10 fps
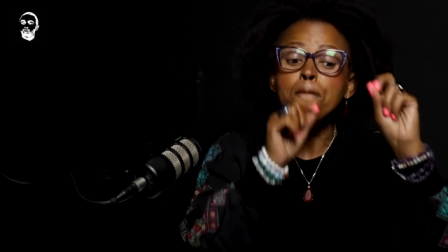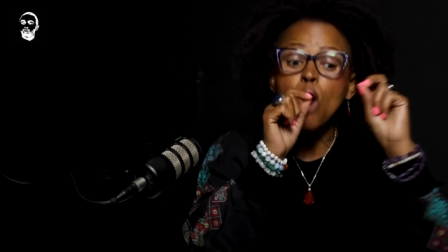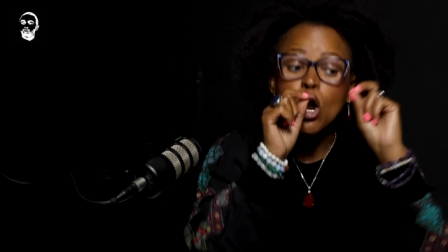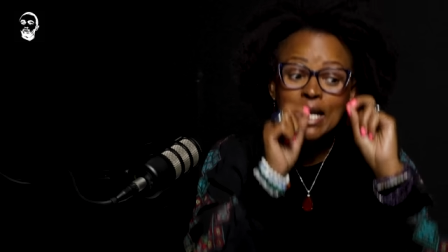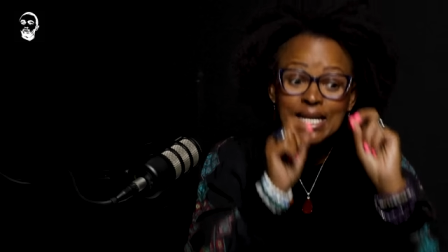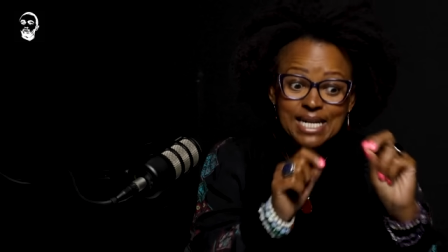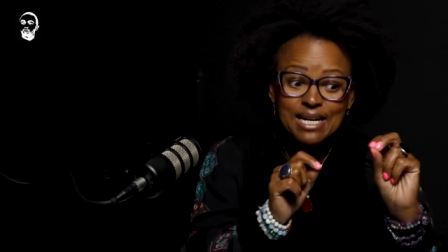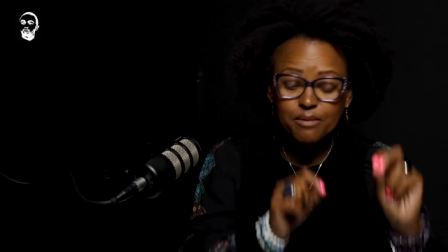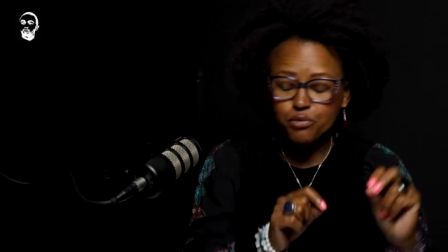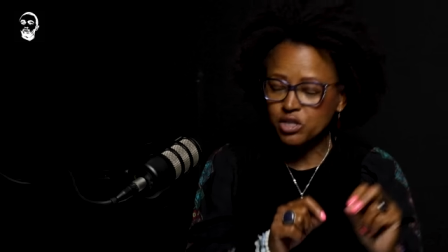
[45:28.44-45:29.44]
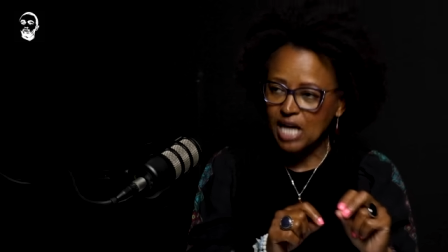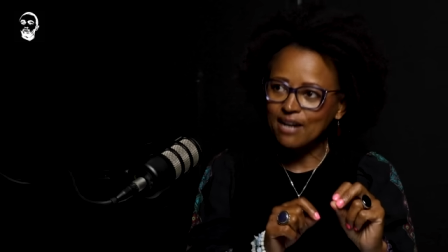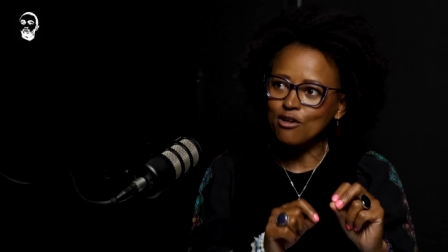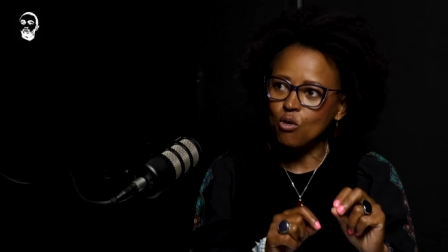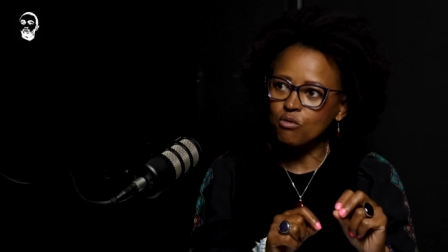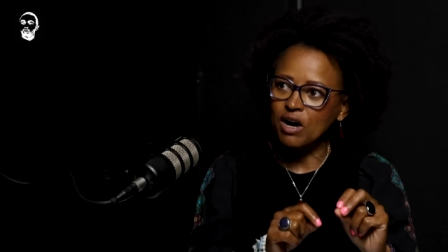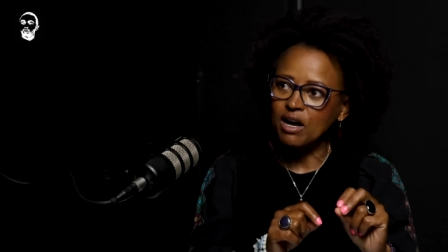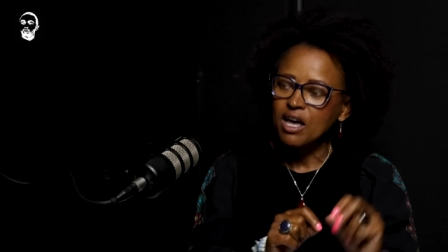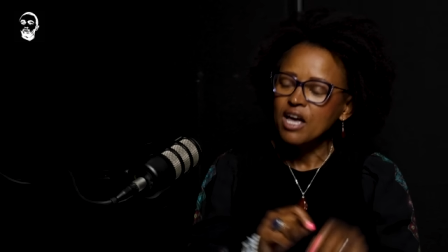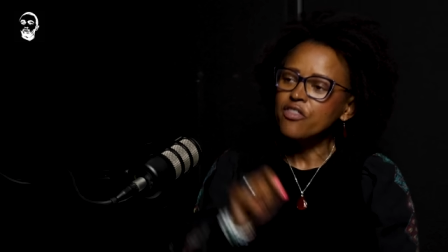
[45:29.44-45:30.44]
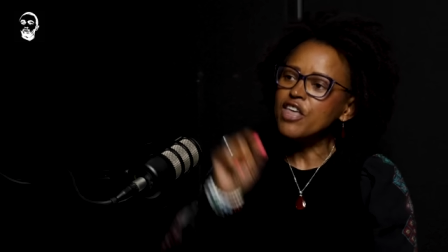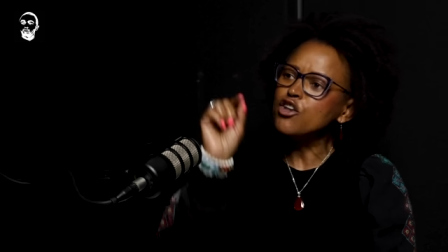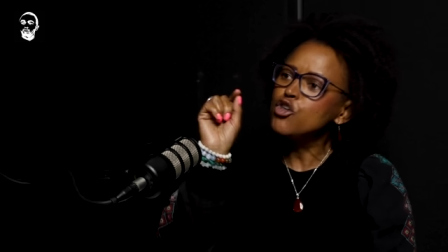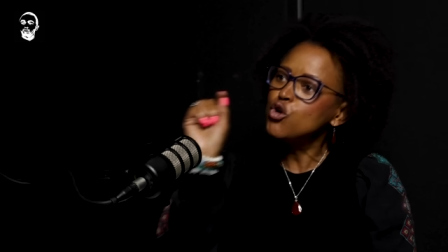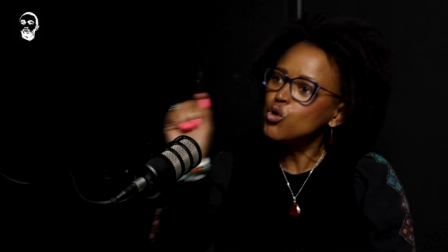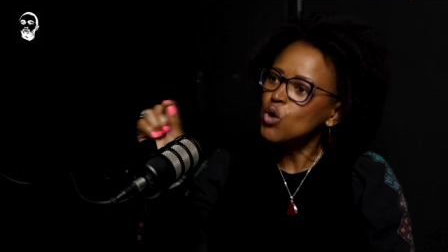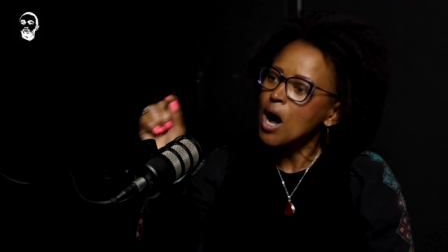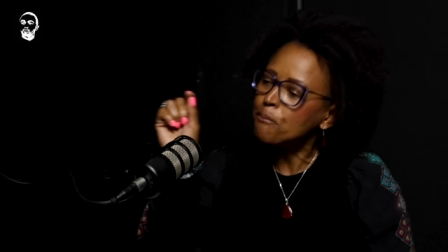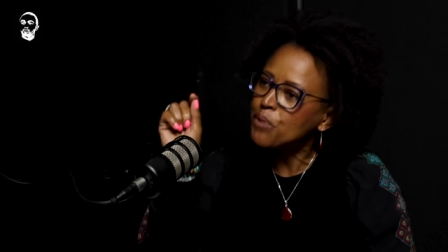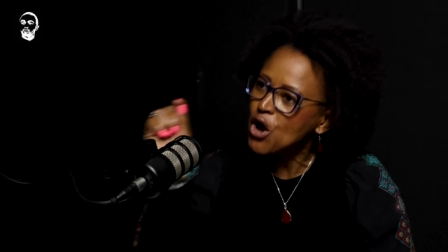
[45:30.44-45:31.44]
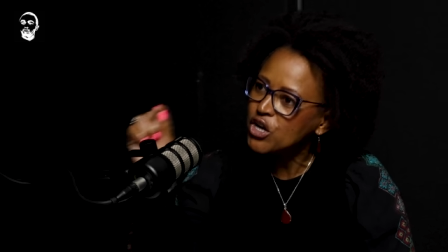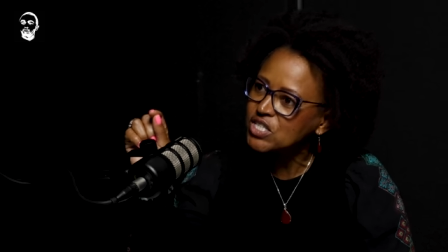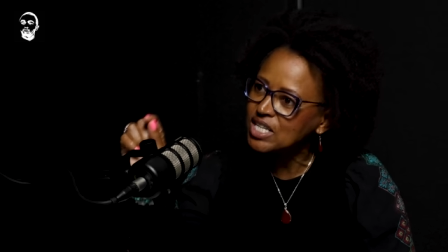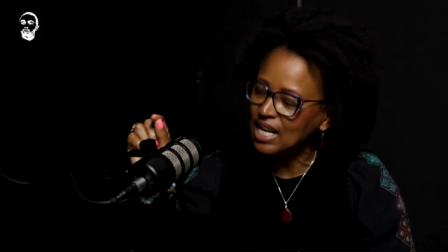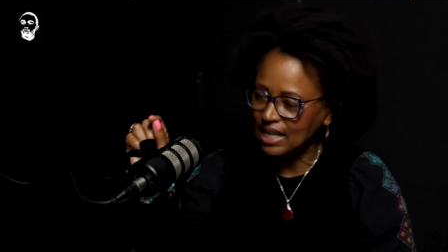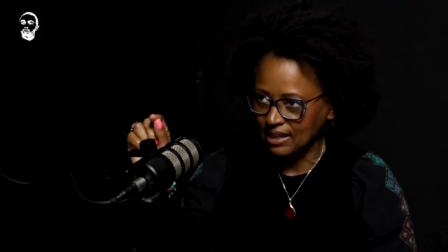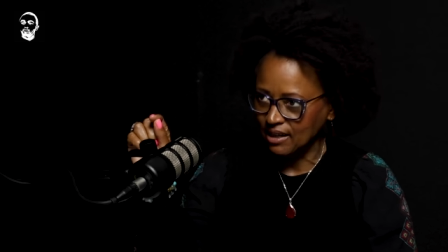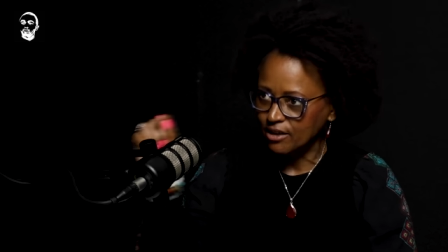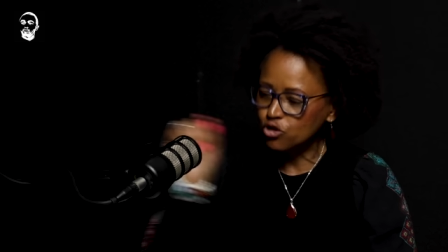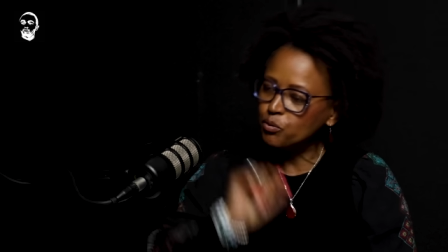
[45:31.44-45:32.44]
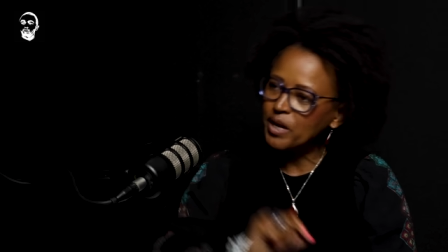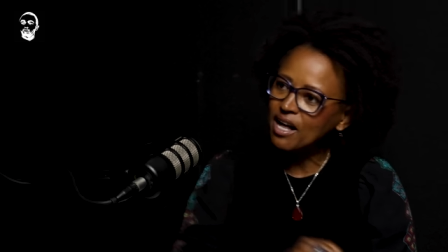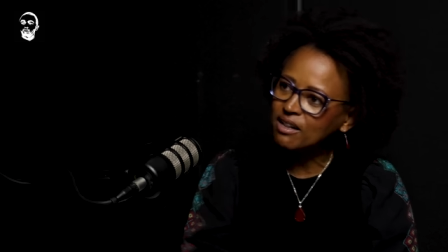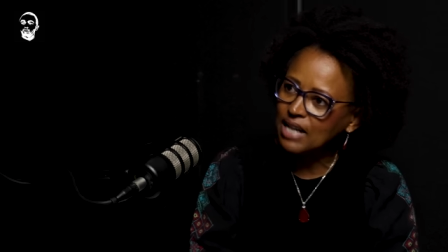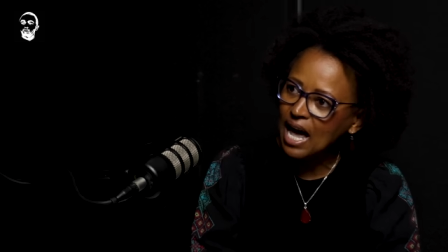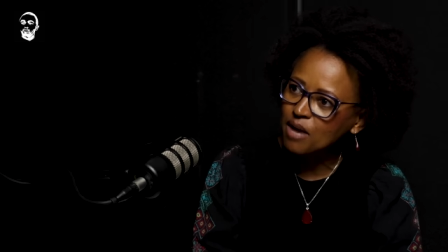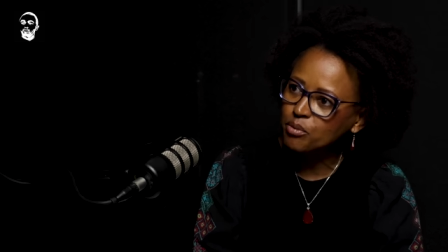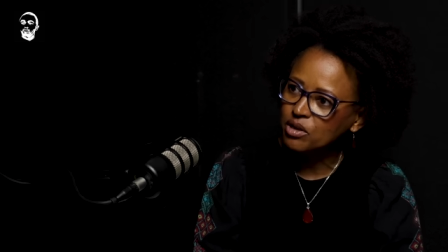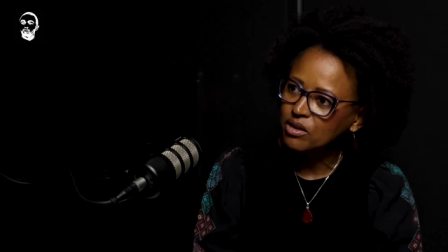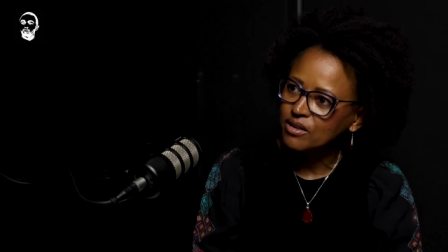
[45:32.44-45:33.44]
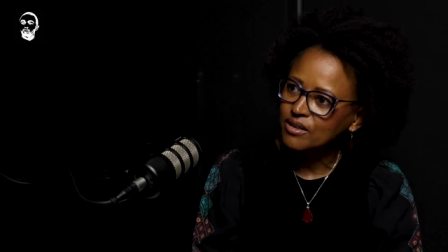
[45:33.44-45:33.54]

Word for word: politically presiding over, then you are personally to be held liable.